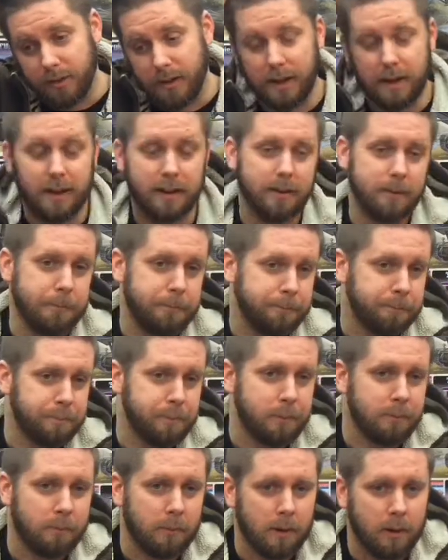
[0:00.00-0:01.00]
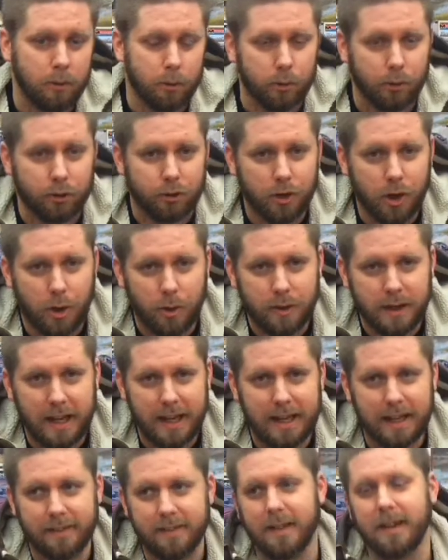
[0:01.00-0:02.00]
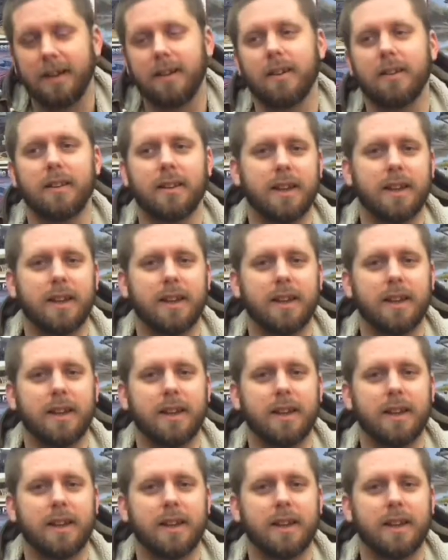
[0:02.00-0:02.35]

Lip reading: There was a snow day in there.